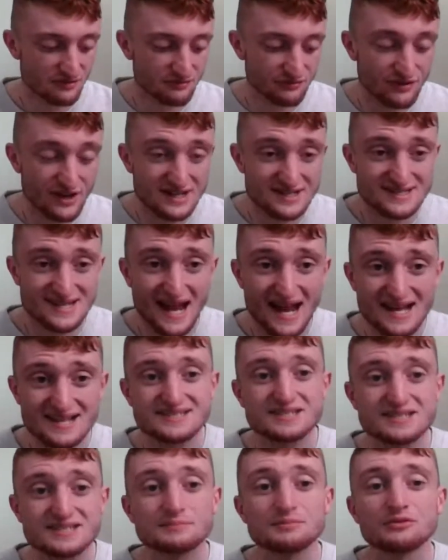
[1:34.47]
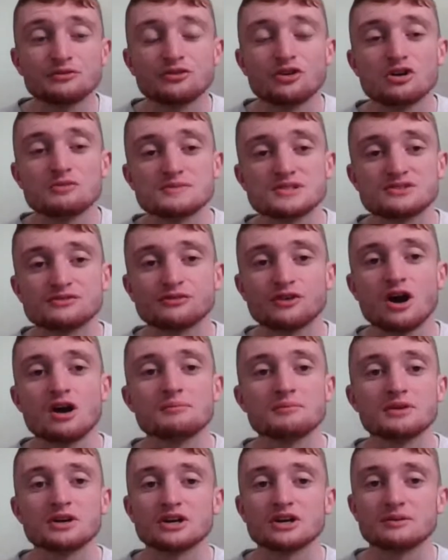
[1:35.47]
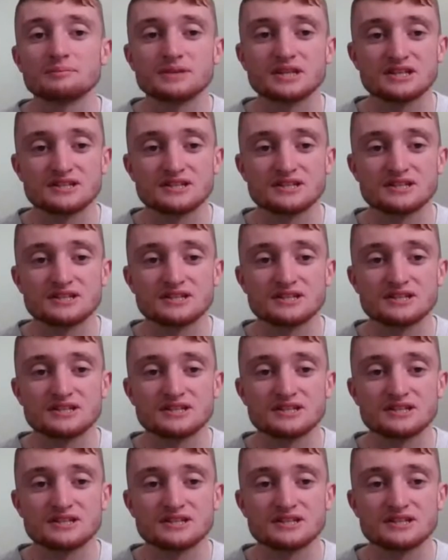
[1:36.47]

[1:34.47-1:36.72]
It was a fantastic performance from her,